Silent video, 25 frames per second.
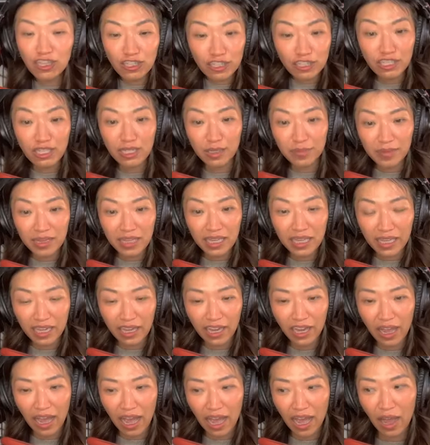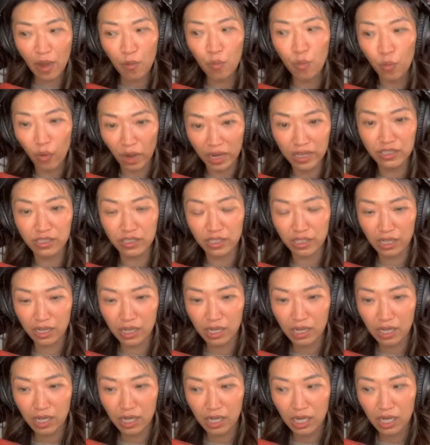legitimately
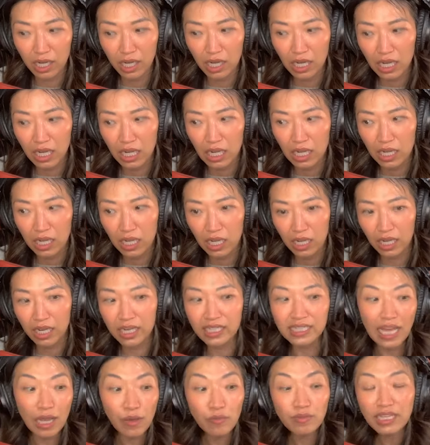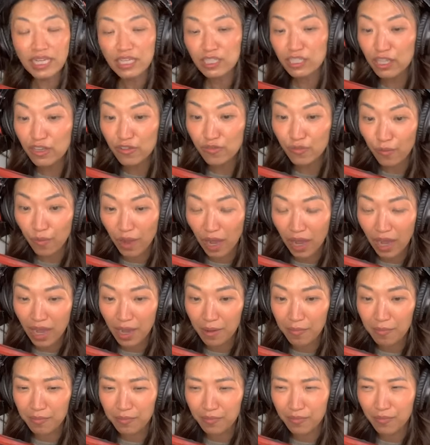wonder because I was actually
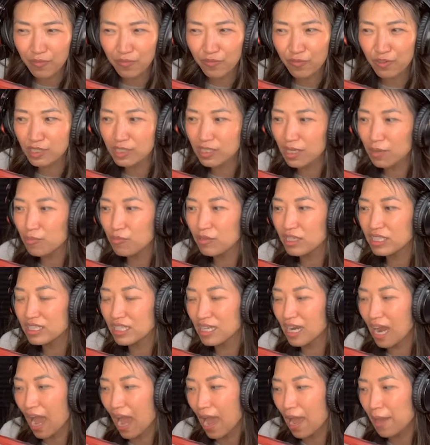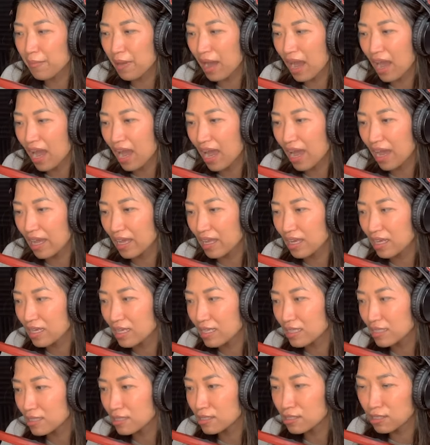for some reason I'm on
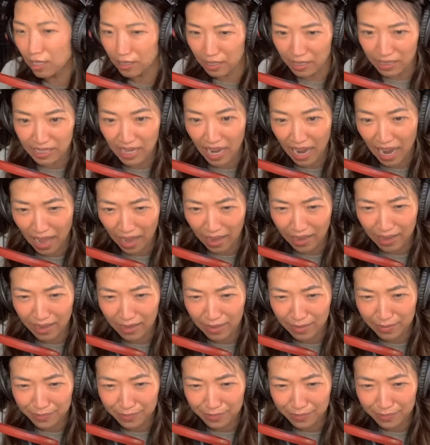Study Talk.